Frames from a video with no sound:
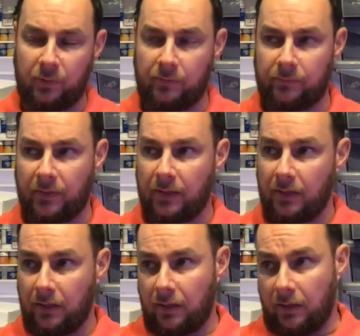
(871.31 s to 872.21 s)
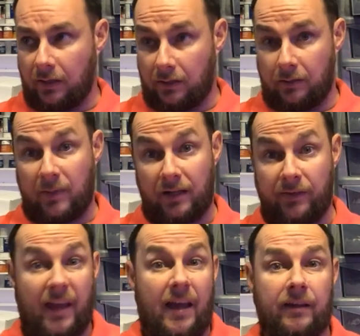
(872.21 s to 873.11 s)
and I might
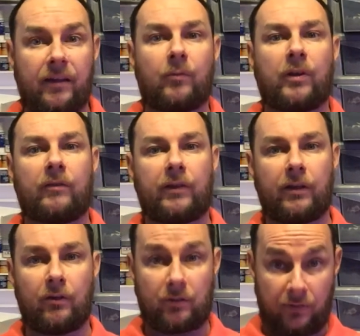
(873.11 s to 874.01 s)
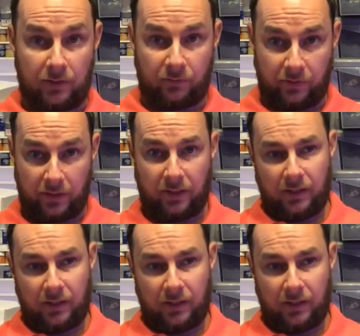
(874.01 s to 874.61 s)
even get Andy on one of the videos if he's up for it.